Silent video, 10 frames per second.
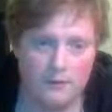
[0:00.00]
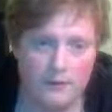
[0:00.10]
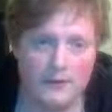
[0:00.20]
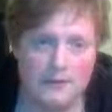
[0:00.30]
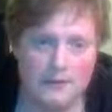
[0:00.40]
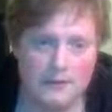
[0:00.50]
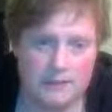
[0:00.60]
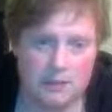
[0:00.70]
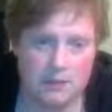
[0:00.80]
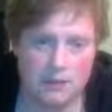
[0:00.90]
That is
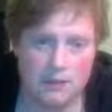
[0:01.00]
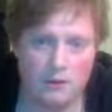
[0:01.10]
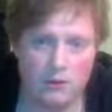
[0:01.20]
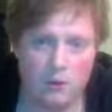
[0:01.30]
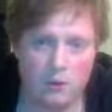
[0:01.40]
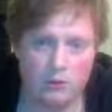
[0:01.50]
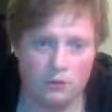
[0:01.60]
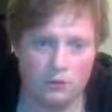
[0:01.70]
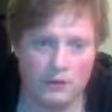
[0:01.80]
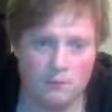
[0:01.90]
an odd
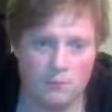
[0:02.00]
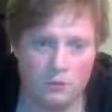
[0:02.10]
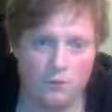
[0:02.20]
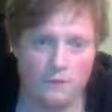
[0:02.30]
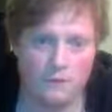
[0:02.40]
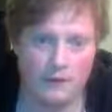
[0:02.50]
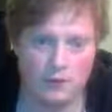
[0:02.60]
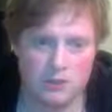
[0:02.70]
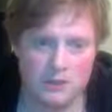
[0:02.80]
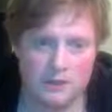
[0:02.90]
looking move
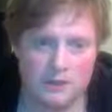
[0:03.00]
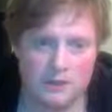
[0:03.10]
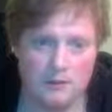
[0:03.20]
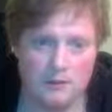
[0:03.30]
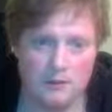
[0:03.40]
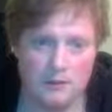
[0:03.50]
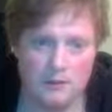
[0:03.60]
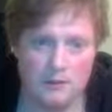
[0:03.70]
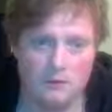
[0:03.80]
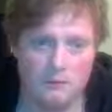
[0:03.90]
actually.
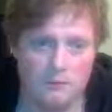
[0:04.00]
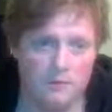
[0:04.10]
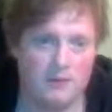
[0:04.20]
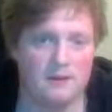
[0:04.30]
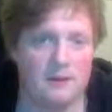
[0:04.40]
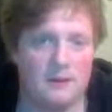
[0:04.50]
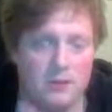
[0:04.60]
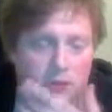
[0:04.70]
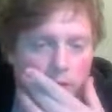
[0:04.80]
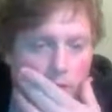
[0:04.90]
But maybe it
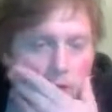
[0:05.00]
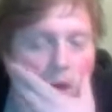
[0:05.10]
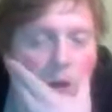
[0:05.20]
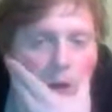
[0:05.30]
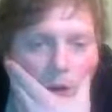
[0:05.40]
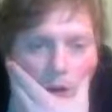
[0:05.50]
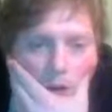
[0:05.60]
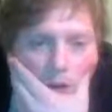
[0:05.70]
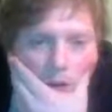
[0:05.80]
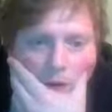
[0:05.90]
is good.
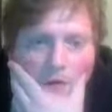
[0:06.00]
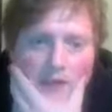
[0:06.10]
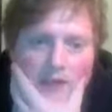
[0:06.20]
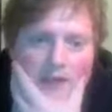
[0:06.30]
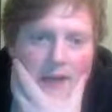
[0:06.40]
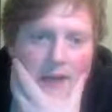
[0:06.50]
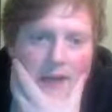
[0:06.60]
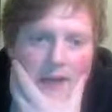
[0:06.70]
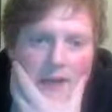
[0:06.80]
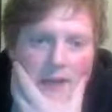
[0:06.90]
Because if I
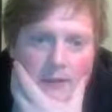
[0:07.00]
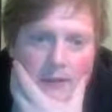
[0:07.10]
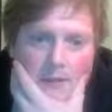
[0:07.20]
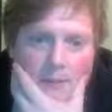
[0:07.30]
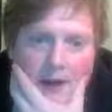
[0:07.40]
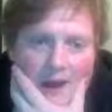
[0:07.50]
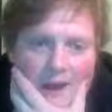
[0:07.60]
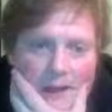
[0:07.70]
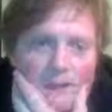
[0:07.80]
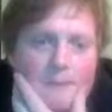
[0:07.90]
take, he'll take
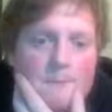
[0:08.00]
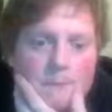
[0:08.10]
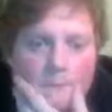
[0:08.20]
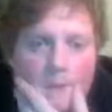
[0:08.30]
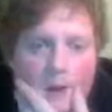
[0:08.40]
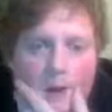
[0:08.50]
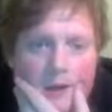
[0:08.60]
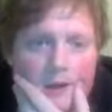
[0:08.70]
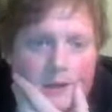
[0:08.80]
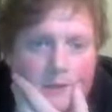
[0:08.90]
back. And he
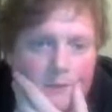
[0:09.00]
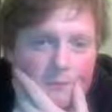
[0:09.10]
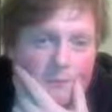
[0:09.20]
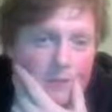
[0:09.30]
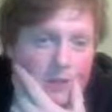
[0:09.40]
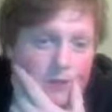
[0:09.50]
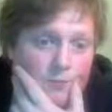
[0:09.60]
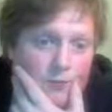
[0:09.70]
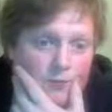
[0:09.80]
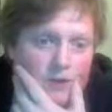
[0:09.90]
has much
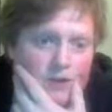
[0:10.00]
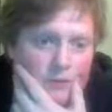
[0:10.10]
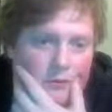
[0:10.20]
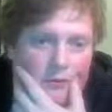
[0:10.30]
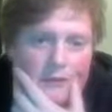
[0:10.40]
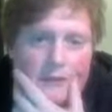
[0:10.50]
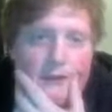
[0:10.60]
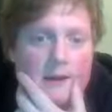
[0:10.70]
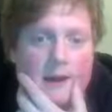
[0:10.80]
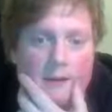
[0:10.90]
pressure along this
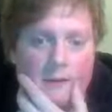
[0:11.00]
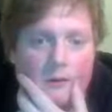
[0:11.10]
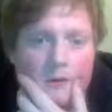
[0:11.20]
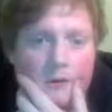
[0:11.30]
diagonal.